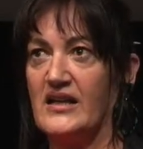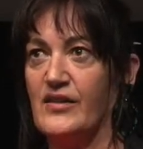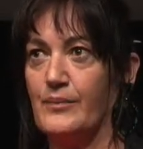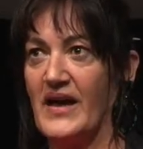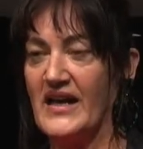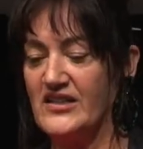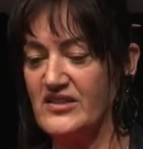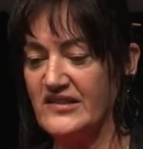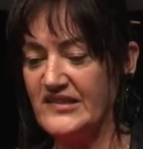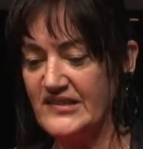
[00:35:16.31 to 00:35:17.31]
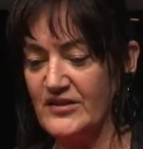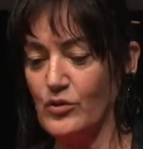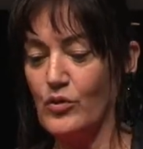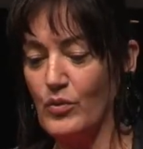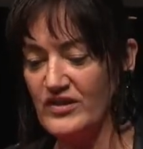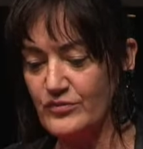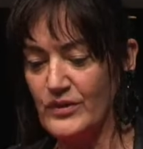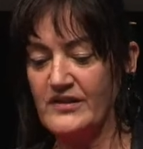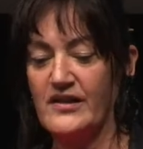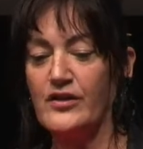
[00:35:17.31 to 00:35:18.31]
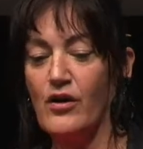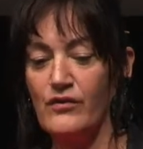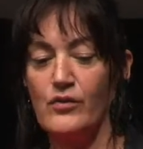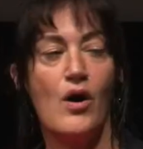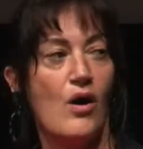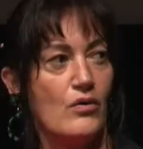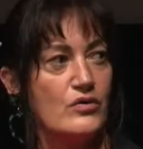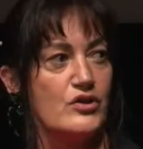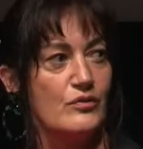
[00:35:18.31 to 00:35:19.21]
the pages or what's written in the novel hold you